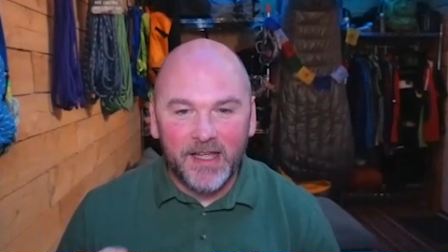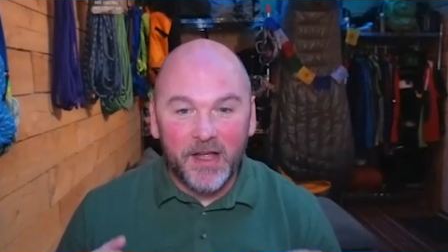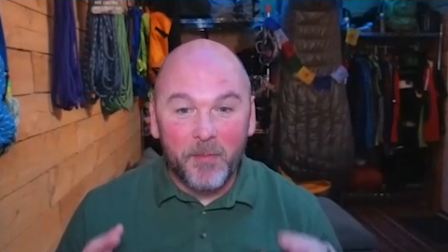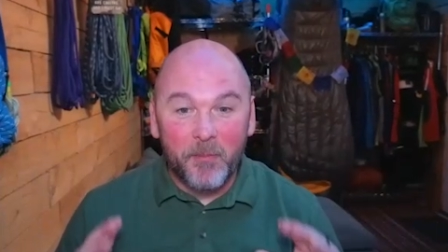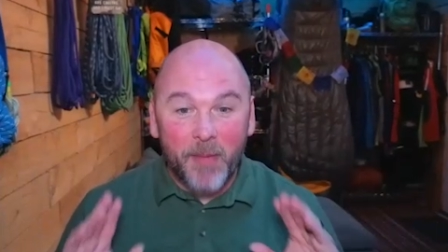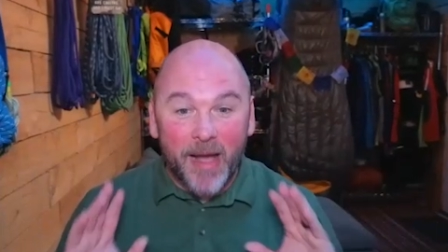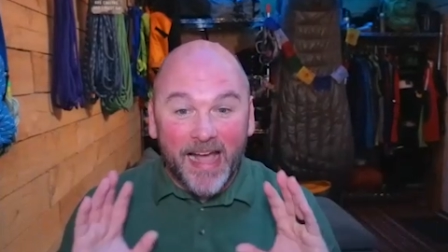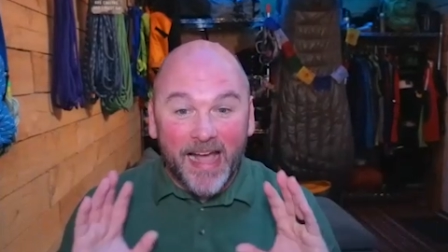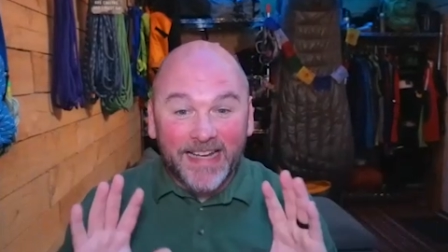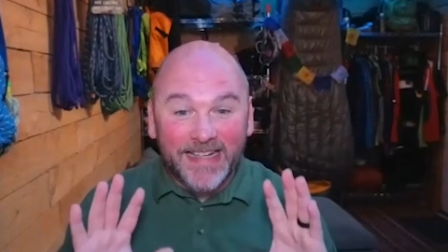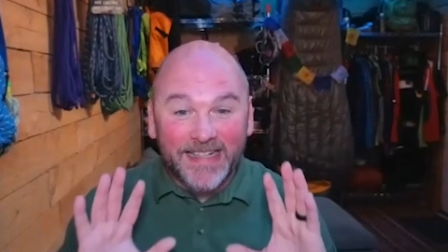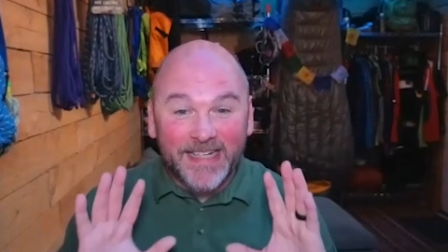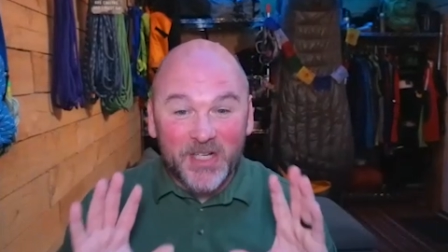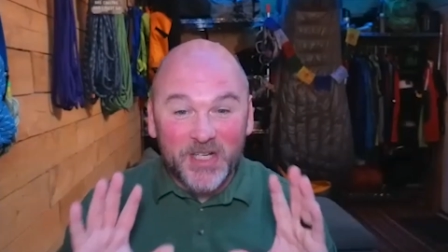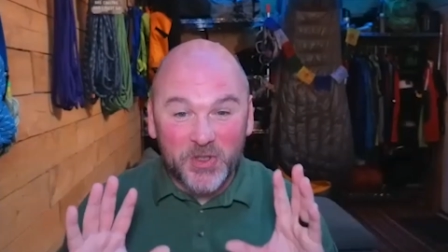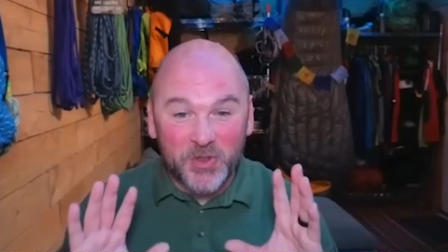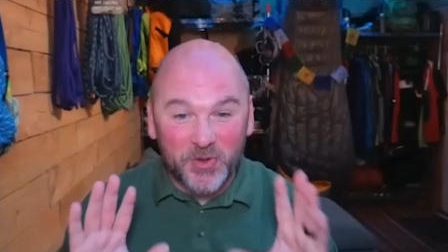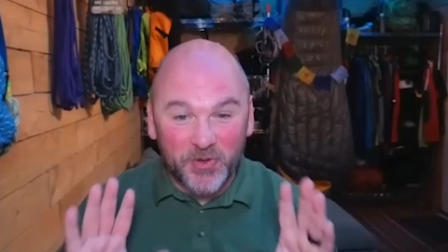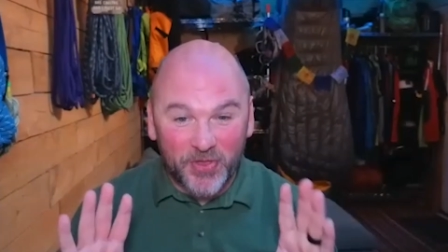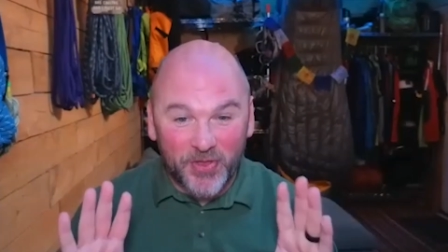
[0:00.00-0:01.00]
My
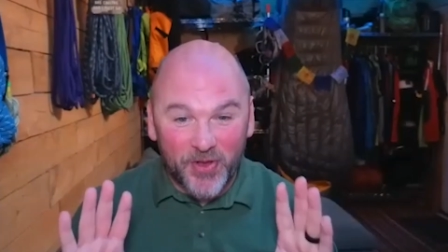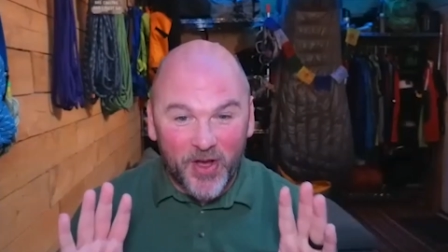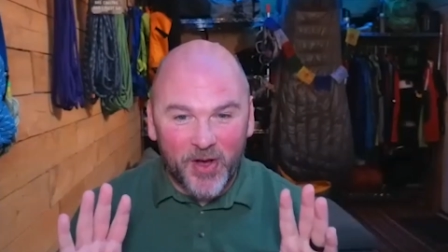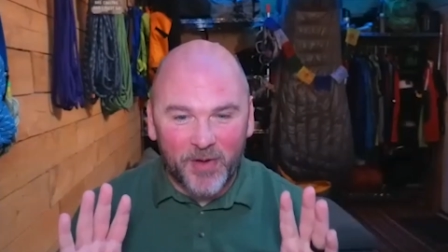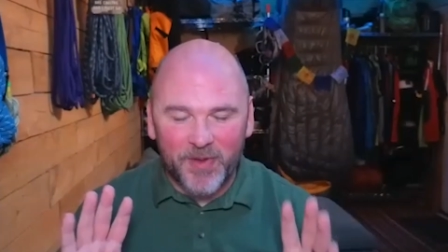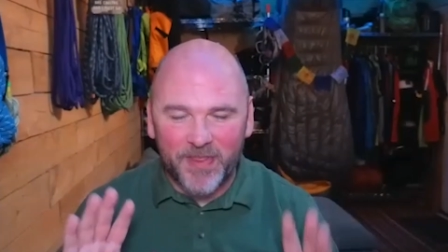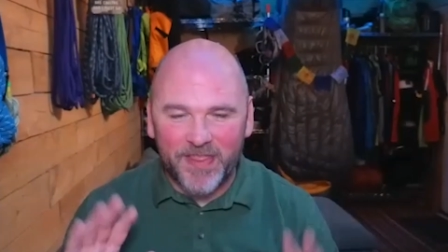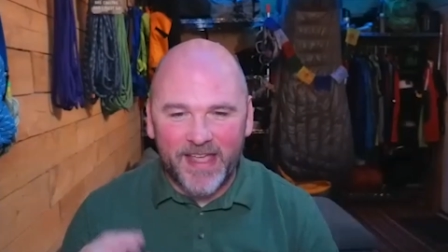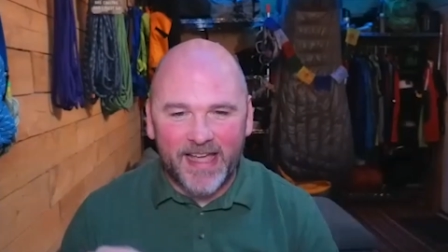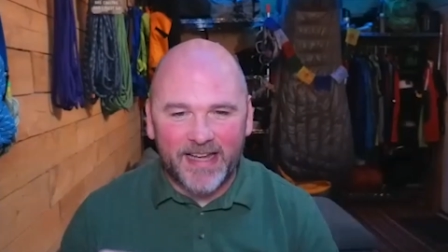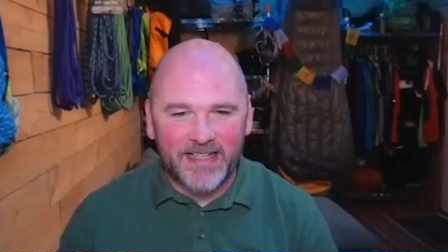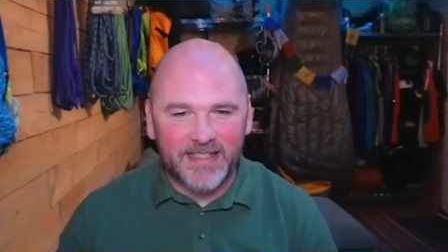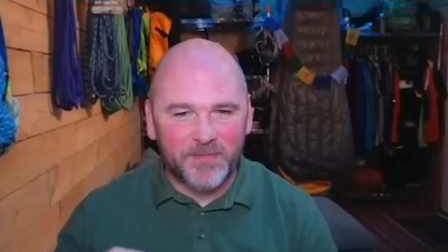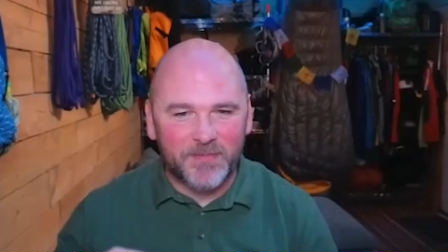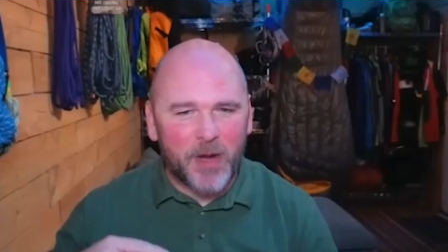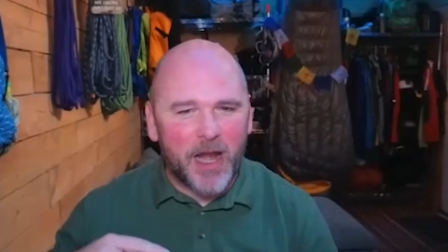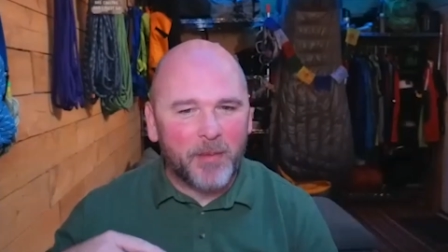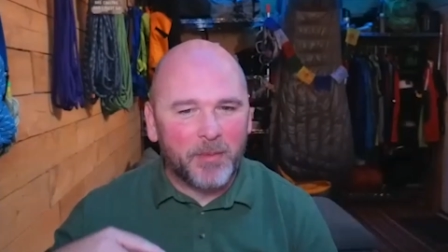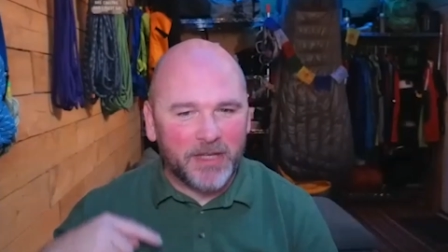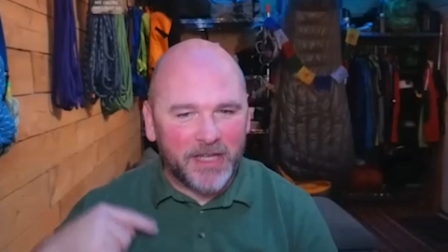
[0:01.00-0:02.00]
initial thought with that is
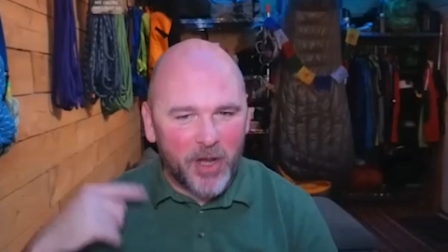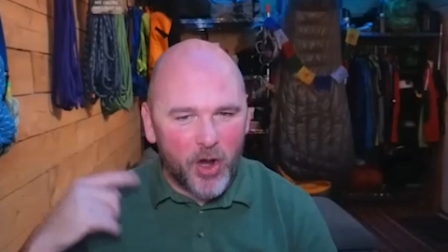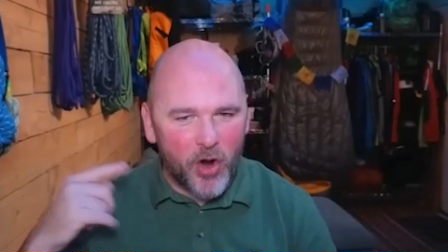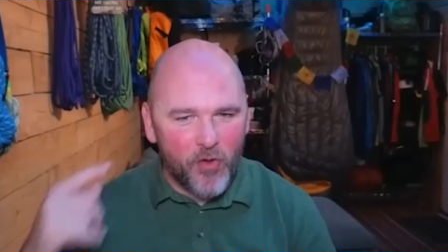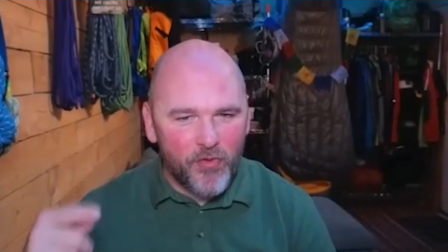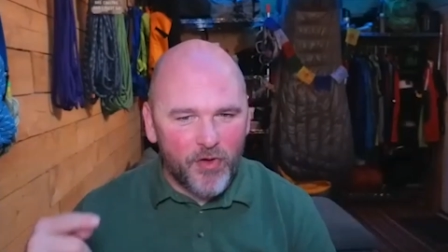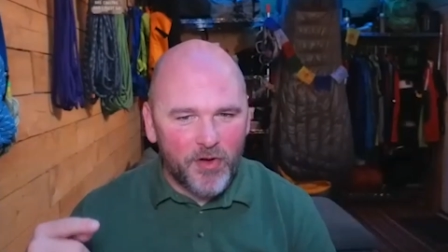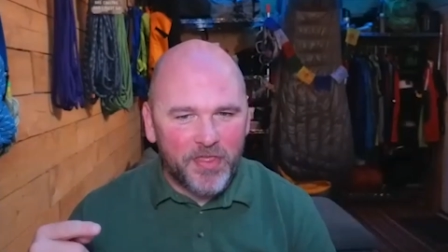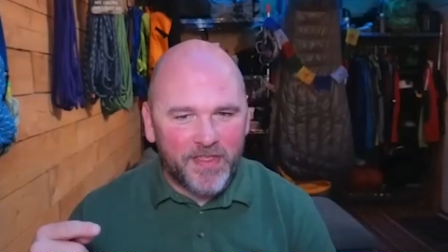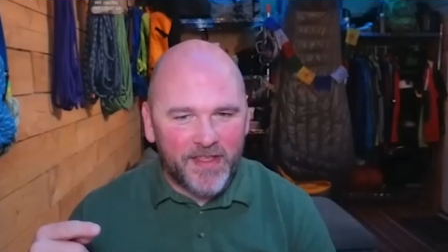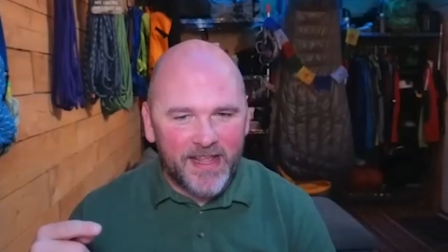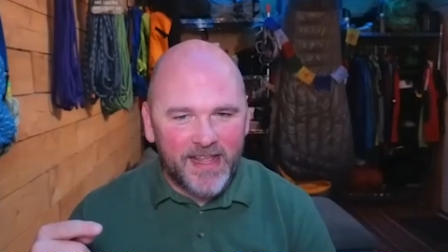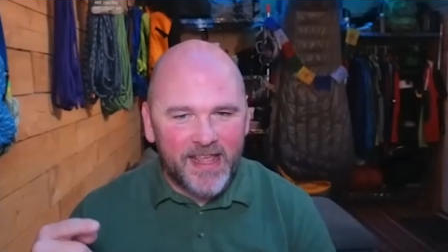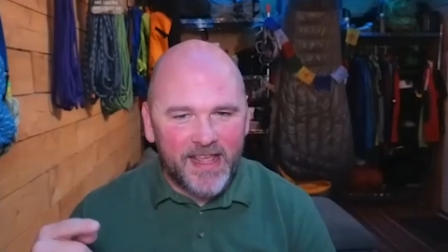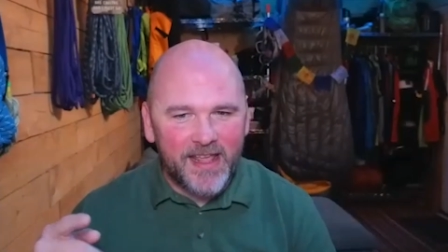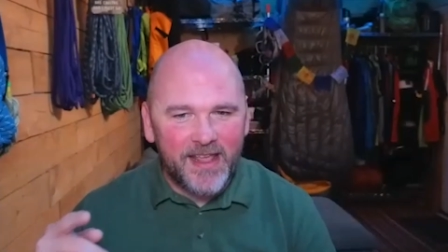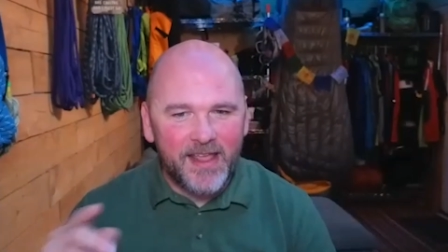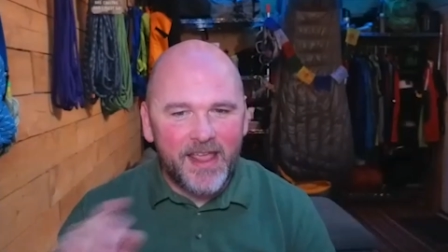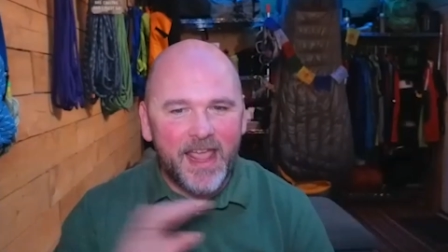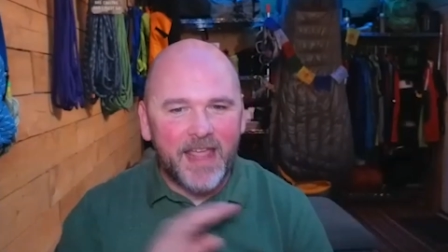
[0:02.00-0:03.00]
probably
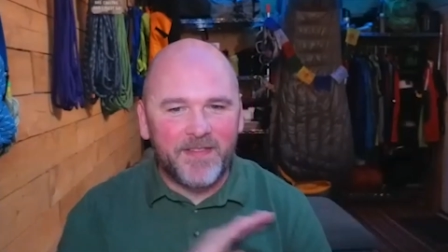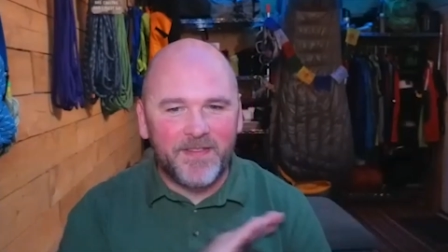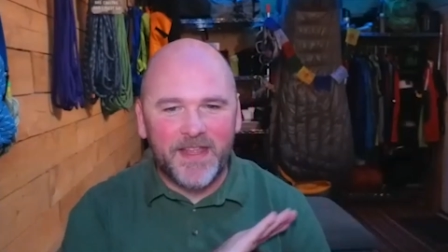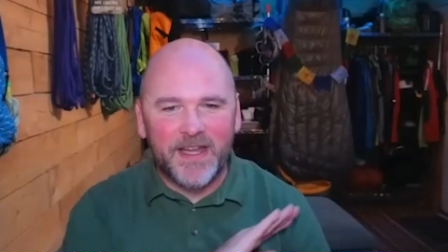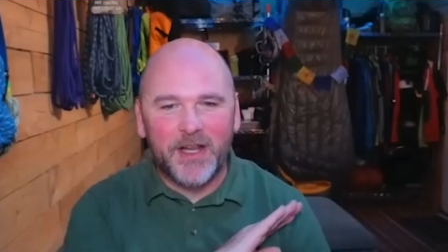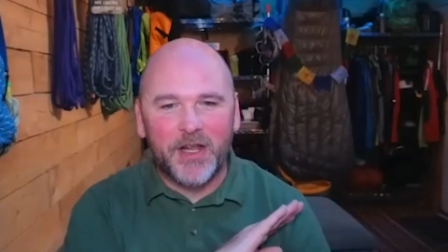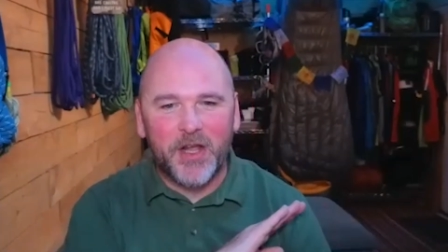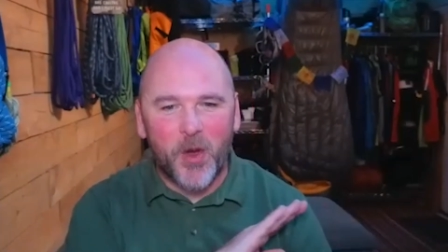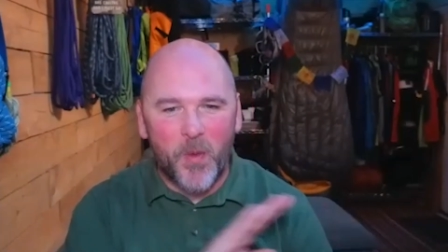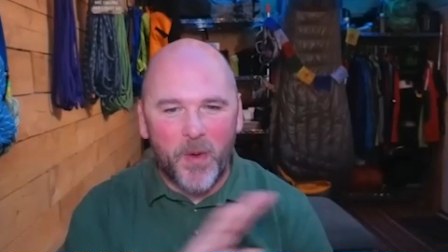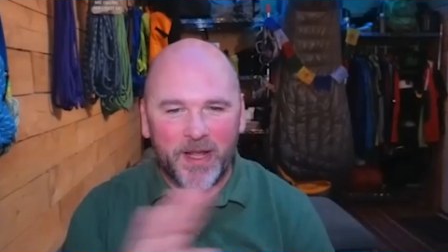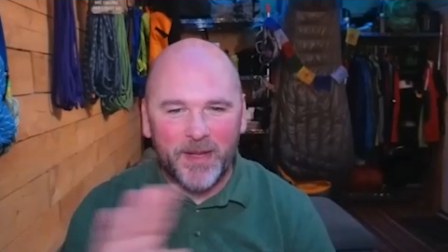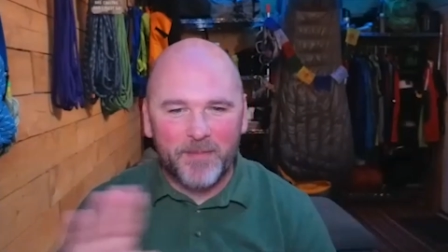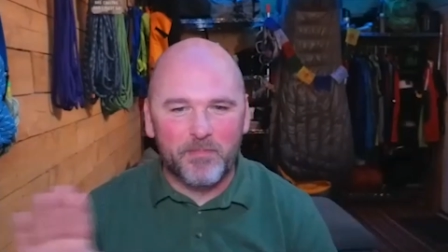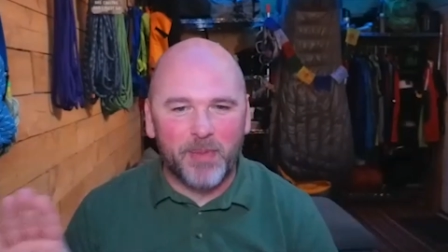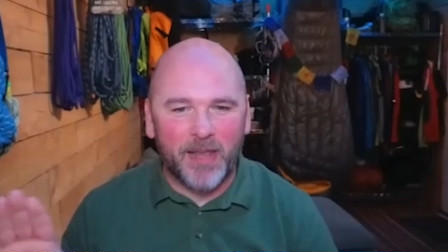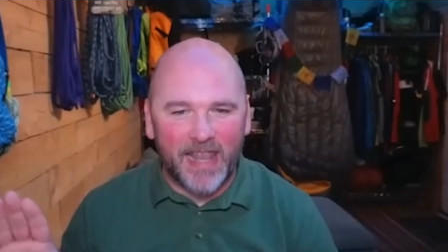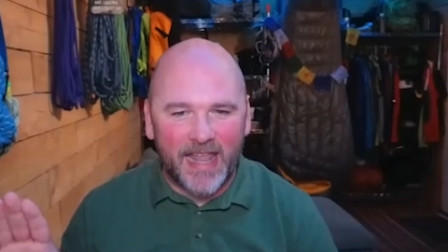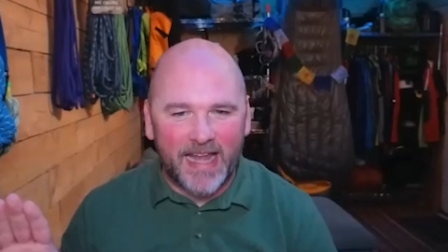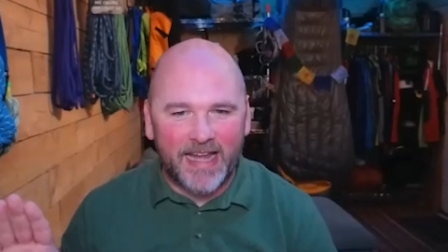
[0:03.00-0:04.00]
overthinking and then going
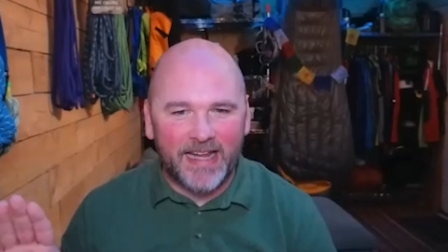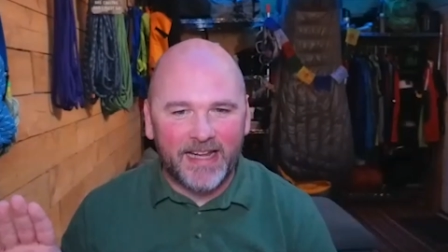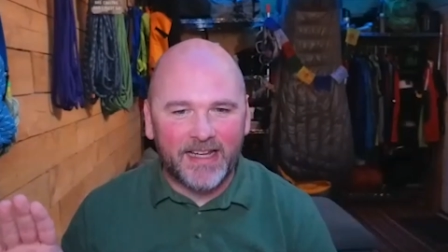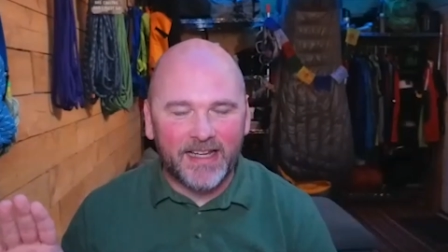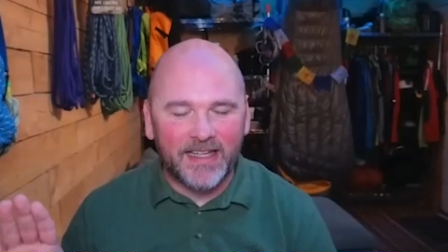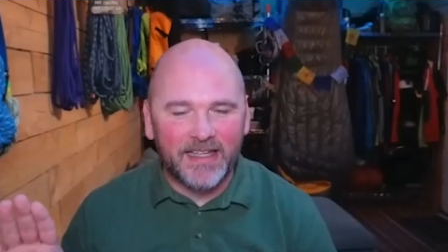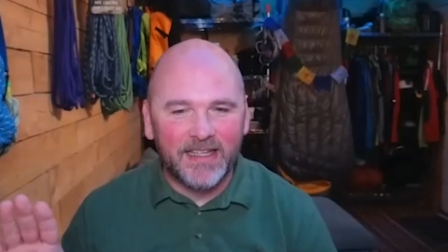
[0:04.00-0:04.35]
blank,